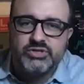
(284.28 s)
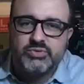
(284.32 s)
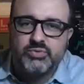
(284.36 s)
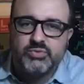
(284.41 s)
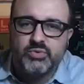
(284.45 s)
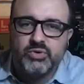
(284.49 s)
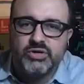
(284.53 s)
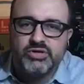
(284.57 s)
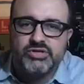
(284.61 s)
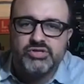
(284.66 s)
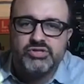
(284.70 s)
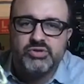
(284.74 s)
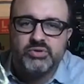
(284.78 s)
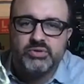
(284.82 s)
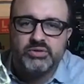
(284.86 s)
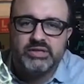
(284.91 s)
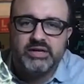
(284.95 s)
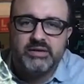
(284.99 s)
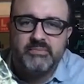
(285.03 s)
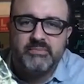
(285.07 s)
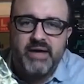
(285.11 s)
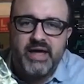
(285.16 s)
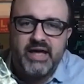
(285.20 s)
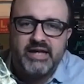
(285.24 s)
which were
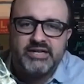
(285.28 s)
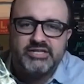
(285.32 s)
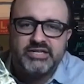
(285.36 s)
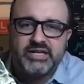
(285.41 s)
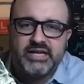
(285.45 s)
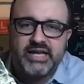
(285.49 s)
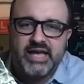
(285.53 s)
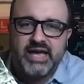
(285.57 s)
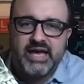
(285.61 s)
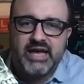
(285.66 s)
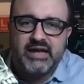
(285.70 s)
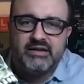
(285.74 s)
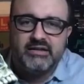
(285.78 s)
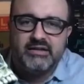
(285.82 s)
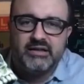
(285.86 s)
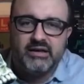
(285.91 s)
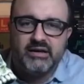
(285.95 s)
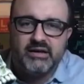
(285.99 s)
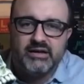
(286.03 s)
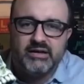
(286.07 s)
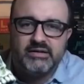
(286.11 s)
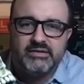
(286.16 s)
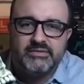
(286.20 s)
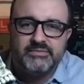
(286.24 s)
sold in a magic
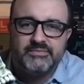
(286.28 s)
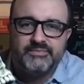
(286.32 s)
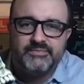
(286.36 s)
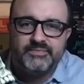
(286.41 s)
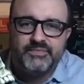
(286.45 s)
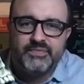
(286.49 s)
catalog.